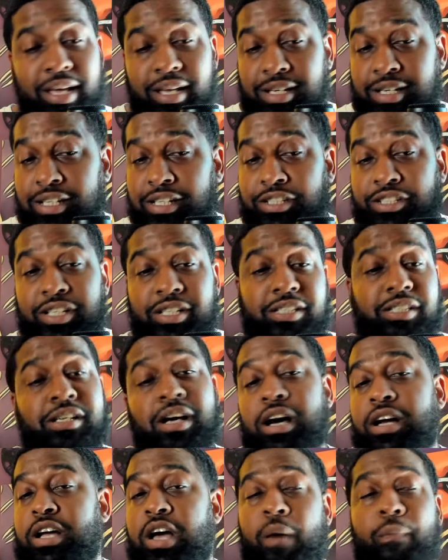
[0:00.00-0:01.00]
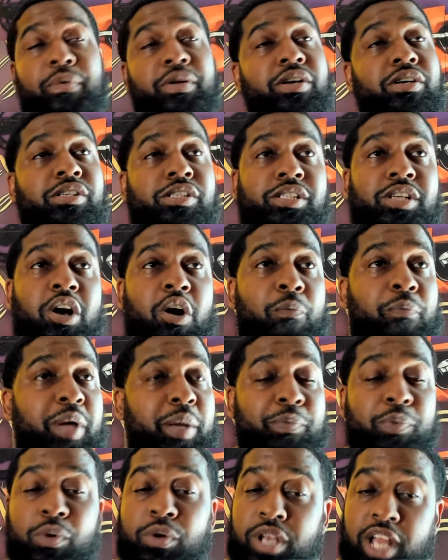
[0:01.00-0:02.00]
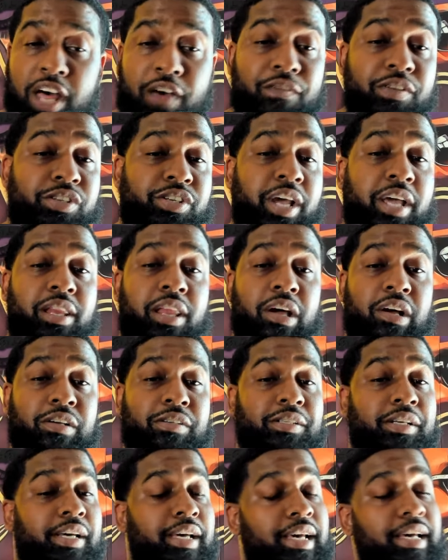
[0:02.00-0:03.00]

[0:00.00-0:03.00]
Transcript: because just a couple years ago, people were loving Jalen Hurts.